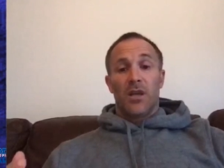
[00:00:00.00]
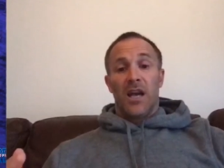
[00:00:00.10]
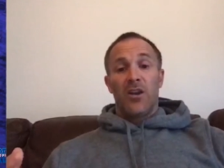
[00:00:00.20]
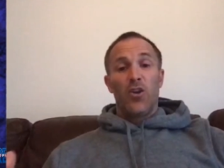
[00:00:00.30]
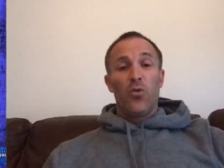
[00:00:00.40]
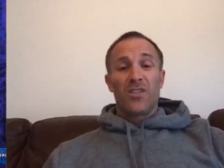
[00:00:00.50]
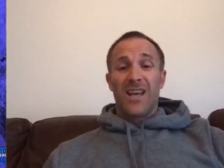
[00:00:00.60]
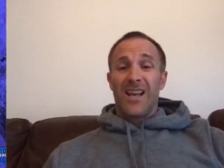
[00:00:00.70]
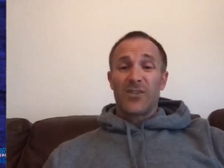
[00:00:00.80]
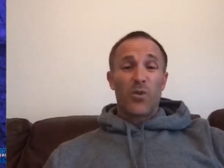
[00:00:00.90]
And who was
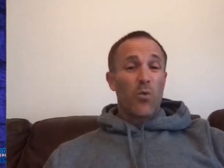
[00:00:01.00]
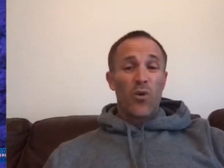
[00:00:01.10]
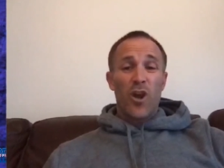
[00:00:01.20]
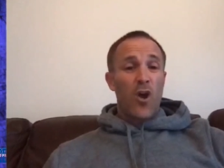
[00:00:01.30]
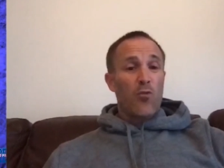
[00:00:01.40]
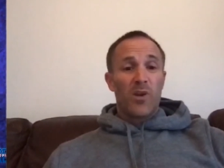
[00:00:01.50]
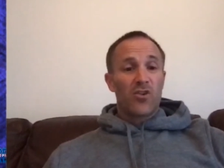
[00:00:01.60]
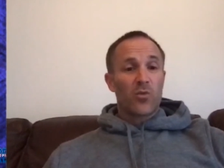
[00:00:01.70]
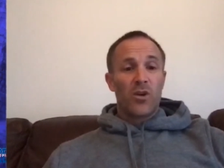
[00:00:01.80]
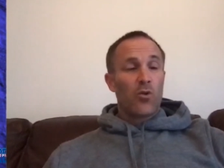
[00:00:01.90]
there last, we wouldn't know,
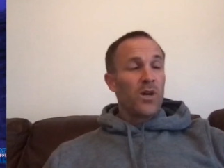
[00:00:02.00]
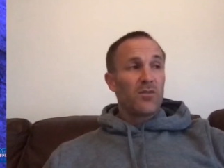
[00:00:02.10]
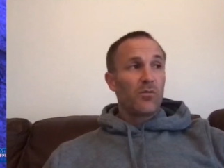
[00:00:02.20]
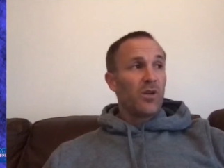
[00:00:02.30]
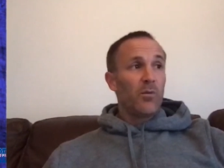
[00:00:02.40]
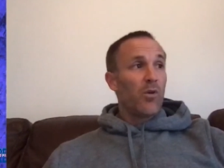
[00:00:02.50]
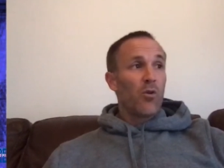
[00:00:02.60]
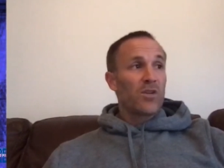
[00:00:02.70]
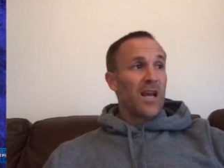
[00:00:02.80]
because we were always